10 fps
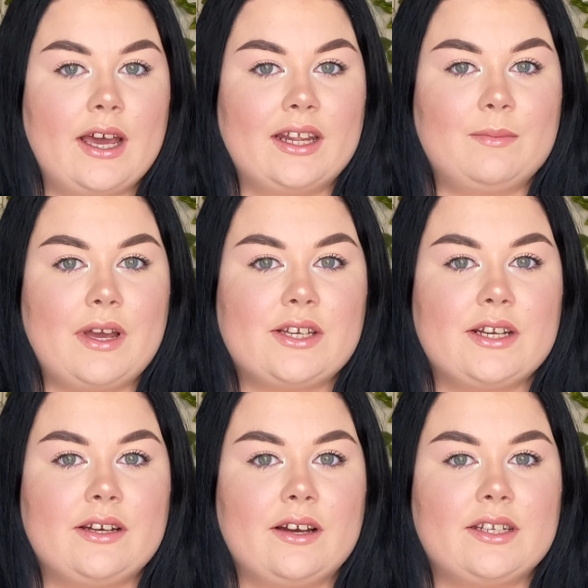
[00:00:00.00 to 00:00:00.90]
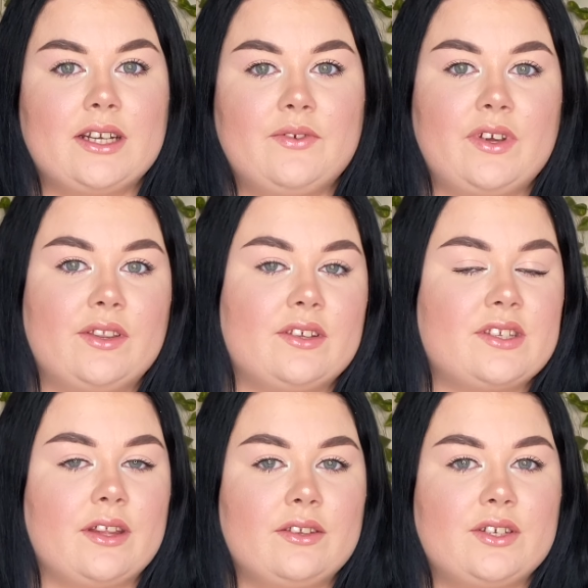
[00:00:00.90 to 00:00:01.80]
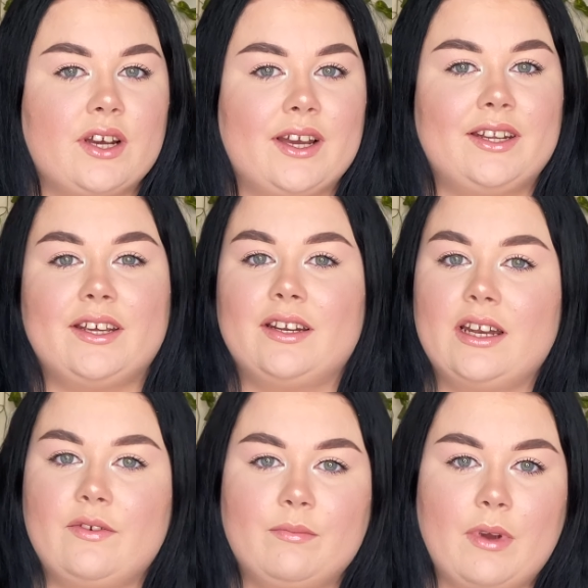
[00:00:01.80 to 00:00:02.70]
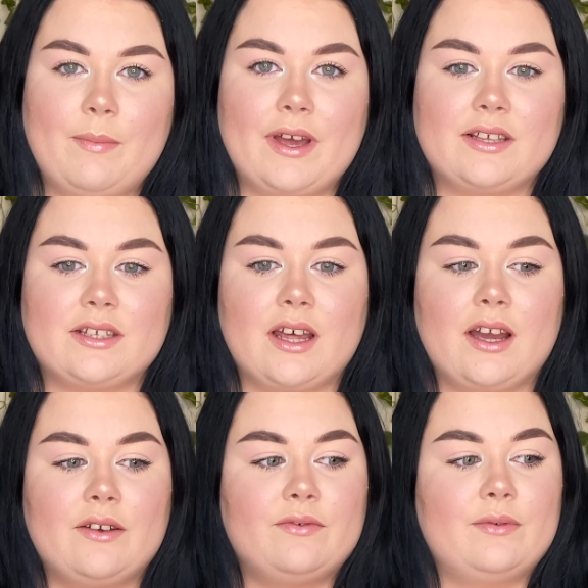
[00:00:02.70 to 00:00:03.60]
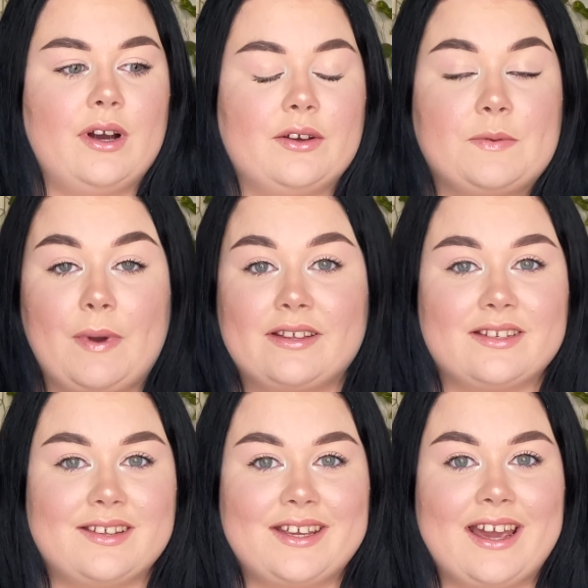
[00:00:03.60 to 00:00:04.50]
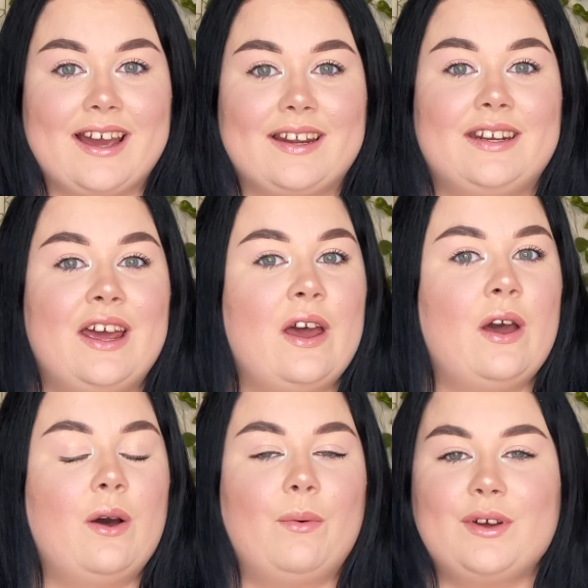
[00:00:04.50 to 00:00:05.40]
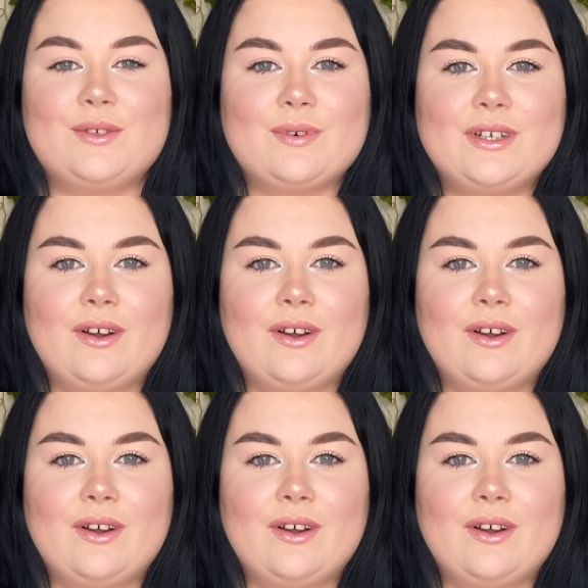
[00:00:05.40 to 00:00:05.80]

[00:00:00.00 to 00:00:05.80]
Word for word: And I'm actually kind of living, the sun's shining, living my best life, well, as best as I can, whilst we're in